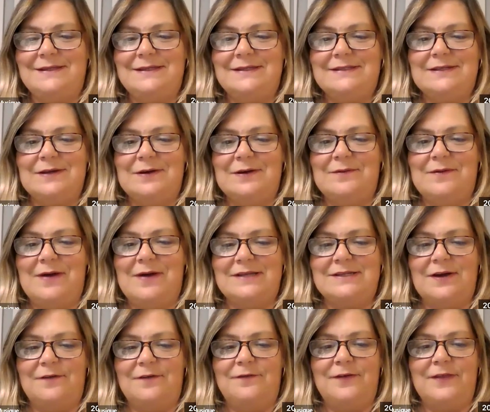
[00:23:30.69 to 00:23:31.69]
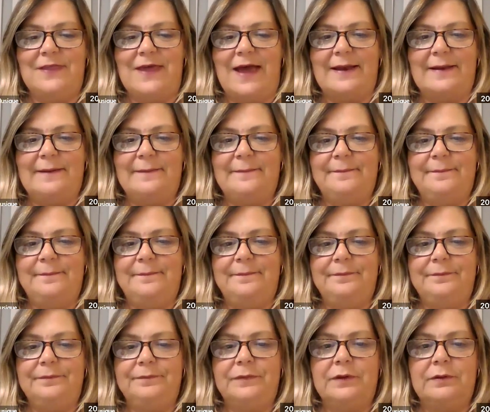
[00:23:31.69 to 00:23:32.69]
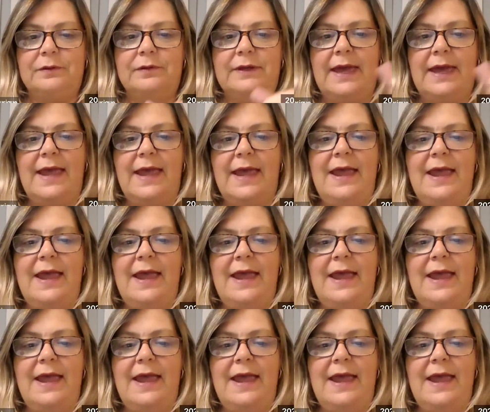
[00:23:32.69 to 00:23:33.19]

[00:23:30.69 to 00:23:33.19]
So watch out for that. Okay,